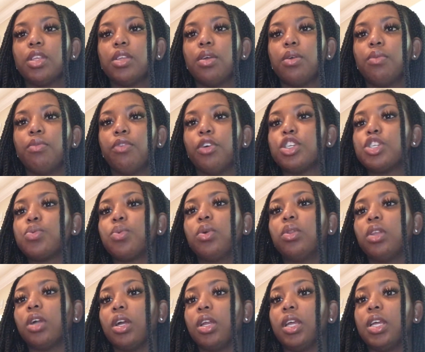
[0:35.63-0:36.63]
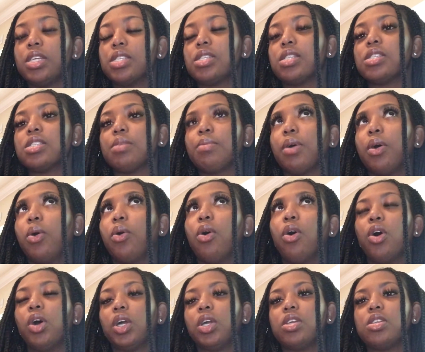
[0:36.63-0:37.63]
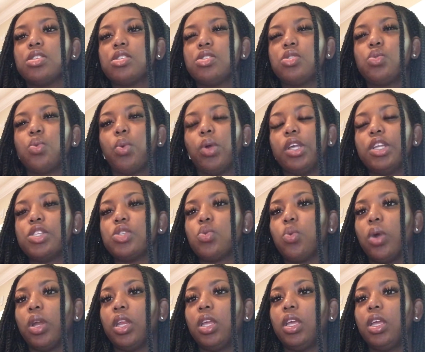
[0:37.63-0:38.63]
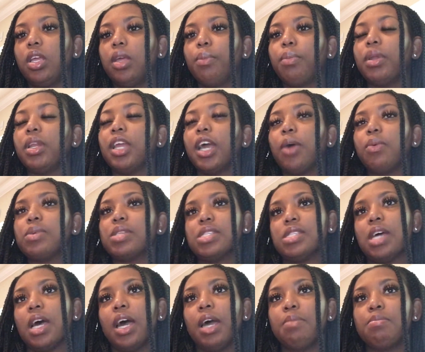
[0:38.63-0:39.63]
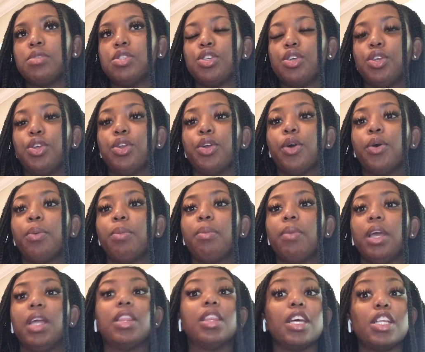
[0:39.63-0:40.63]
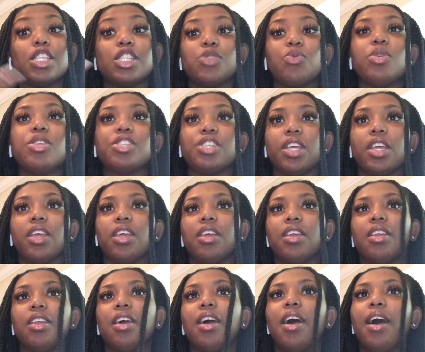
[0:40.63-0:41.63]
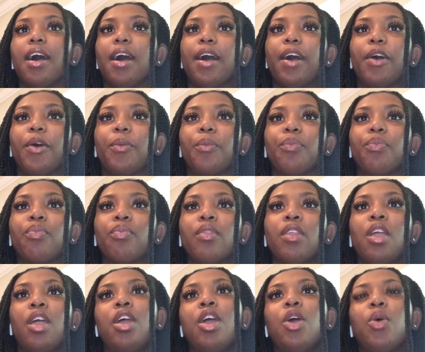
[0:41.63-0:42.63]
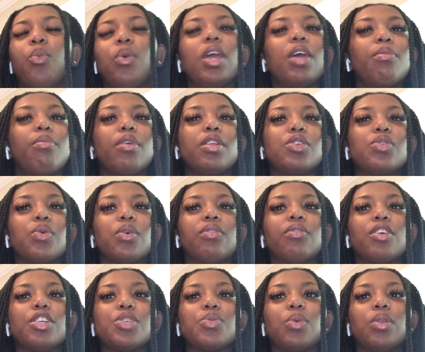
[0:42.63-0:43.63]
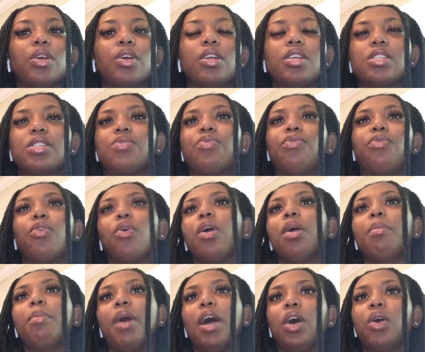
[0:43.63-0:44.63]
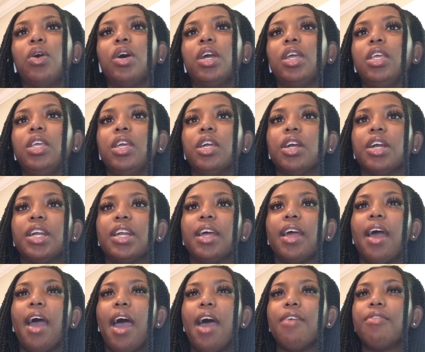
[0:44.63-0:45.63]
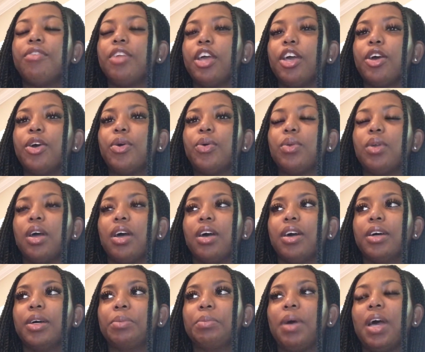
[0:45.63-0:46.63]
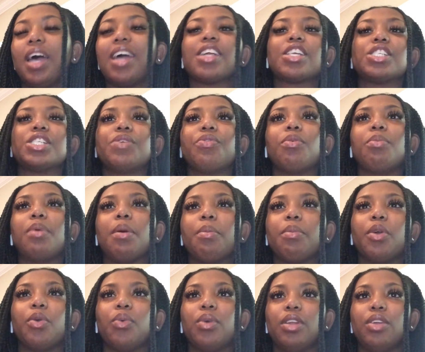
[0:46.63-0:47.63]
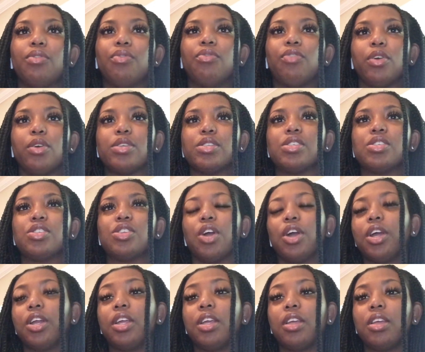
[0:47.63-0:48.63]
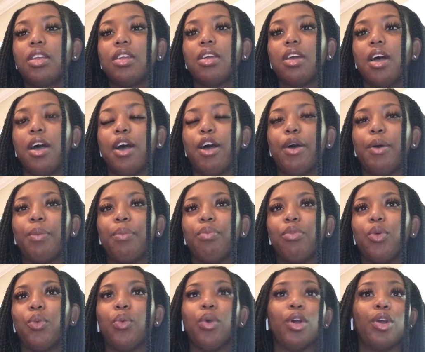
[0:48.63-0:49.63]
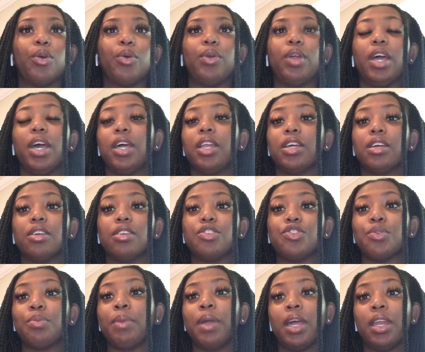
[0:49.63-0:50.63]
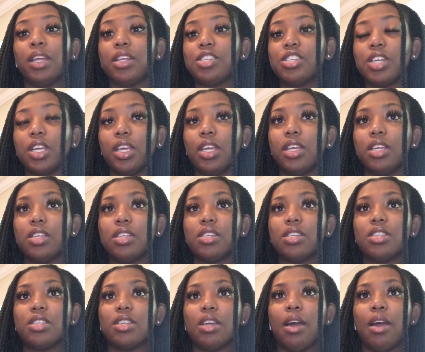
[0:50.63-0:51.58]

virtual learning since about August 2020, but now it's time to, make that switch again. We have been doing virtual learnings for about a year and a half now. I actually remember when it first started, the world had a dramatic change.